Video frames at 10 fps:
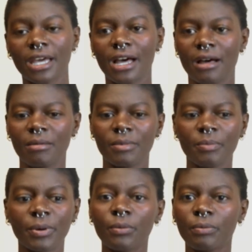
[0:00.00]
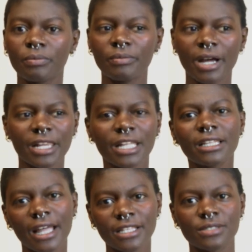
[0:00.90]
But I
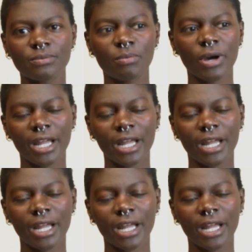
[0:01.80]
think that's what